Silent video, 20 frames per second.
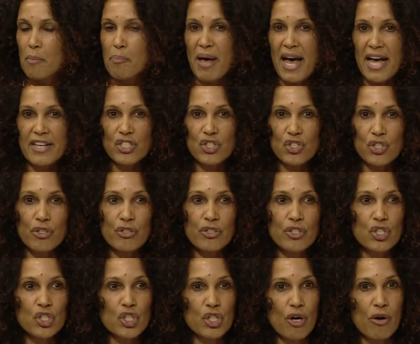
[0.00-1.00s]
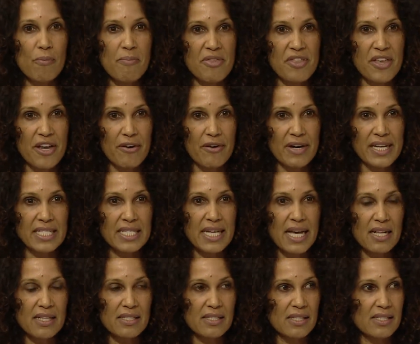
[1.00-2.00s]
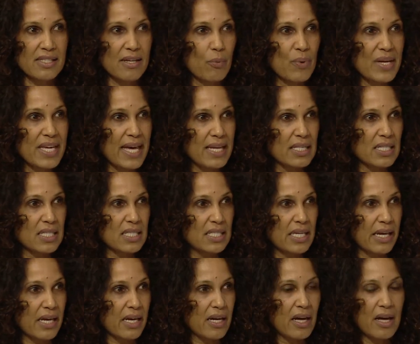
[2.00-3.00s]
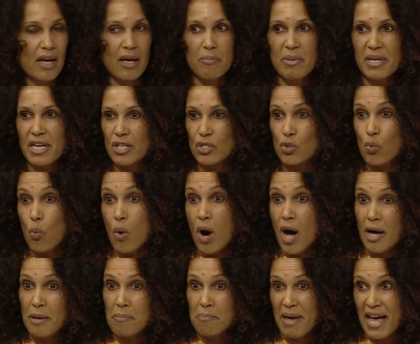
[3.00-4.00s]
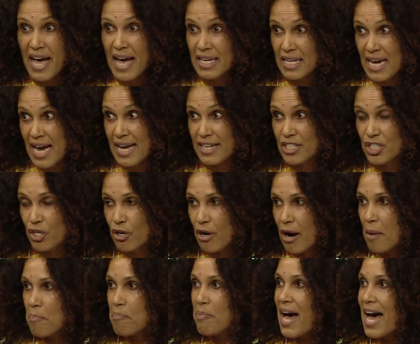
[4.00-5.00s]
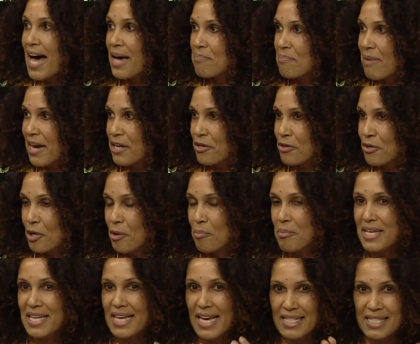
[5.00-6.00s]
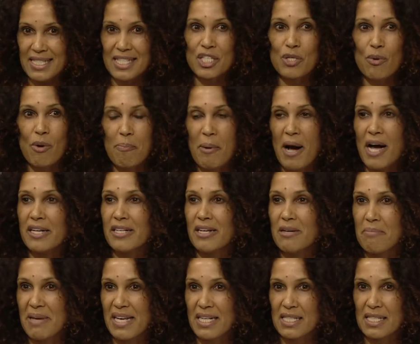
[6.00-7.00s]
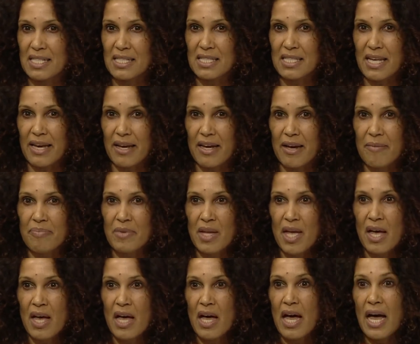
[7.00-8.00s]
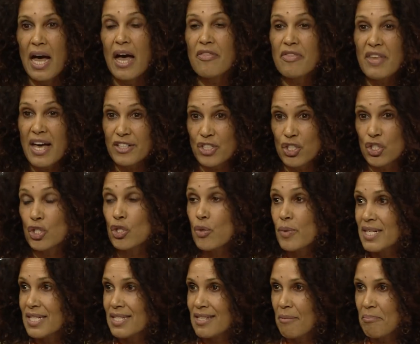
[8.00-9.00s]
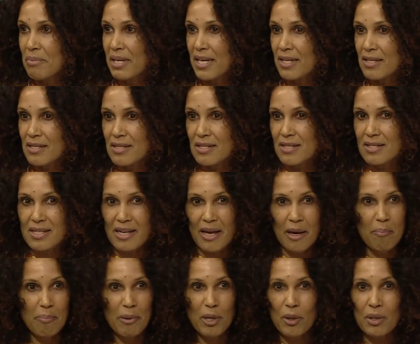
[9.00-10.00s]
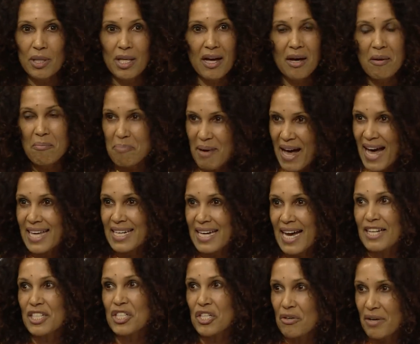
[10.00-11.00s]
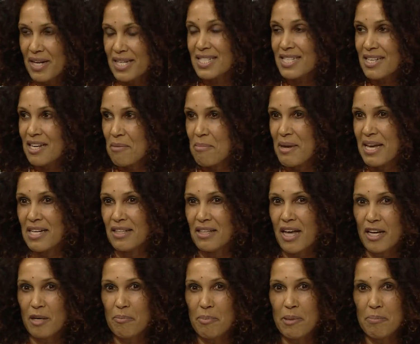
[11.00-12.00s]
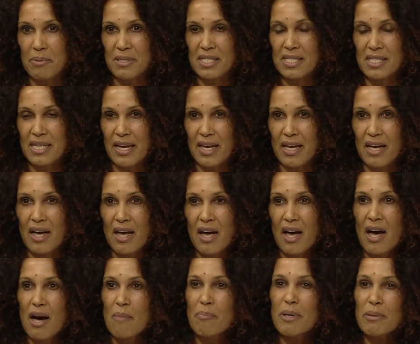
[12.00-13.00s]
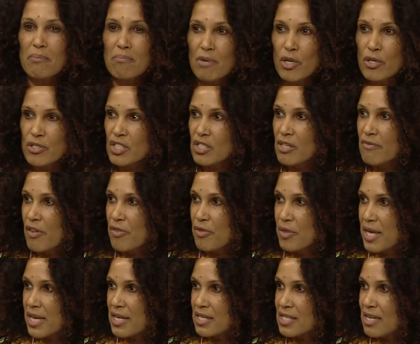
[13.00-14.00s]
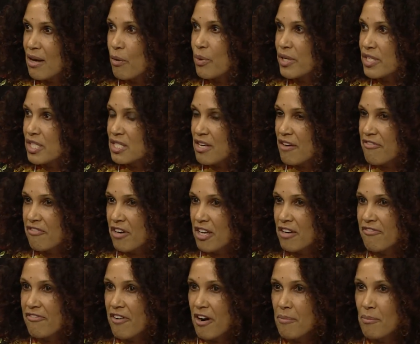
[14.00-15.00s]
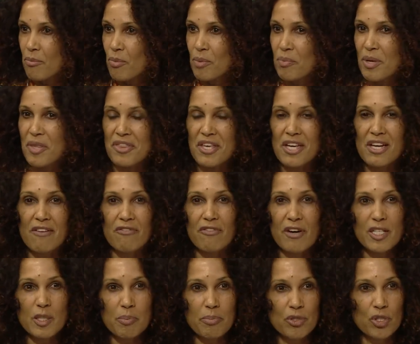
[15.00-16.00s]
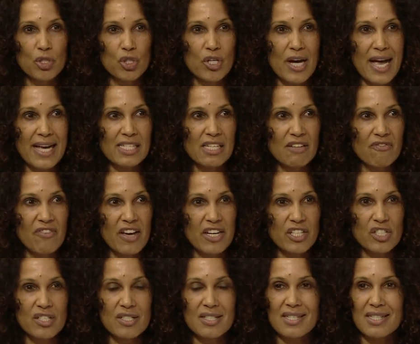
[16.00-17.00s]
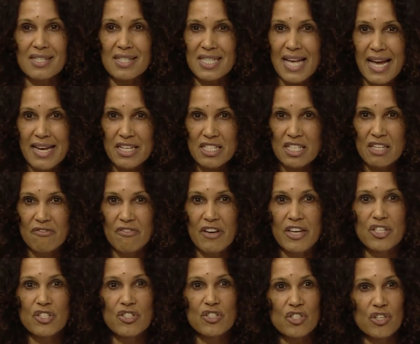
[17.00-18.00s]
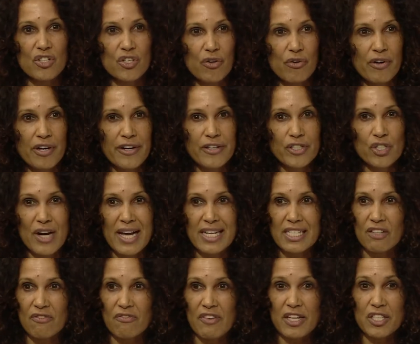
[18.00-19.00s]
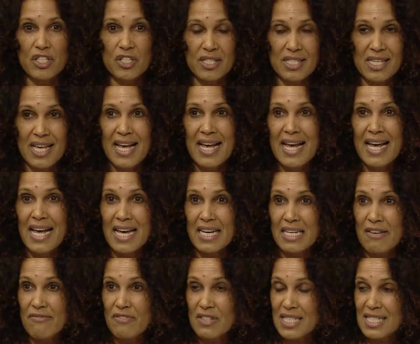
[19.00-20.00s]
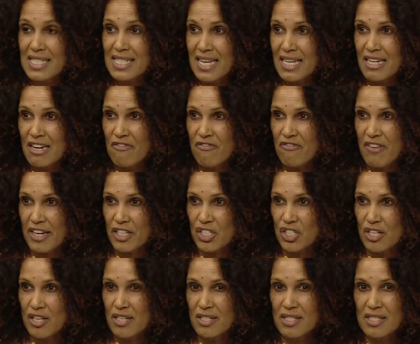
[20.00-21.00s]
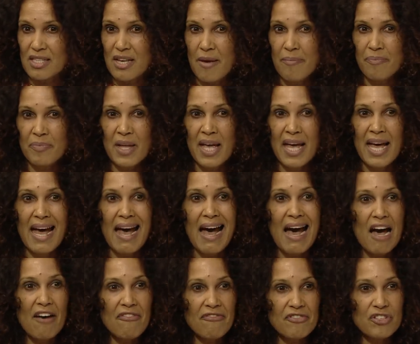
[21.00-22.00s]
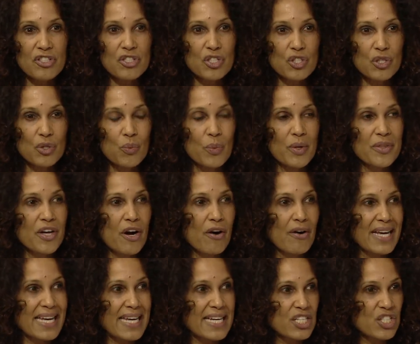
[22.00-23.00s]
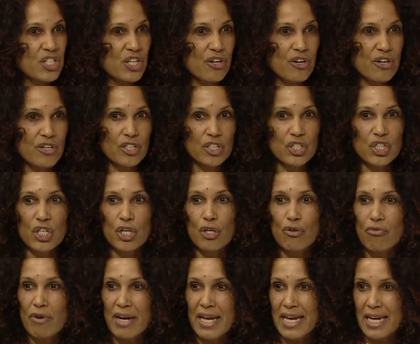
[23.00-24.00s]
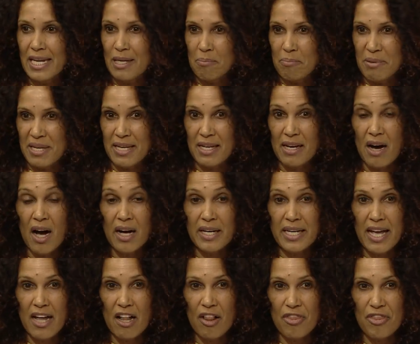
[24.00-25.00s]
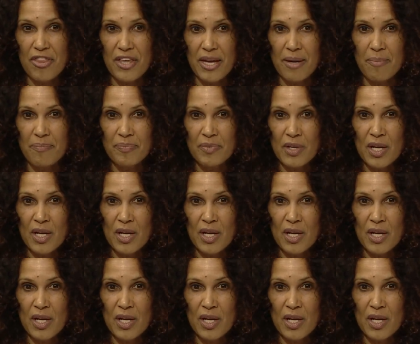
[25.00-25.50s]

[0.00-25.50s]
Pasteur's germ theory tells us that we get sick because one bad actor, a bad microbe, gets into our body and makes us sick. And that's true in some cases. Ebola, bad actor, it's going to make a lot of people sick. But most of the things that we're suffering from, when we think of respiratory tract infections and sinus infections and urinary tract infections and even skin infections, have to do with our internal terrain being unhealthy.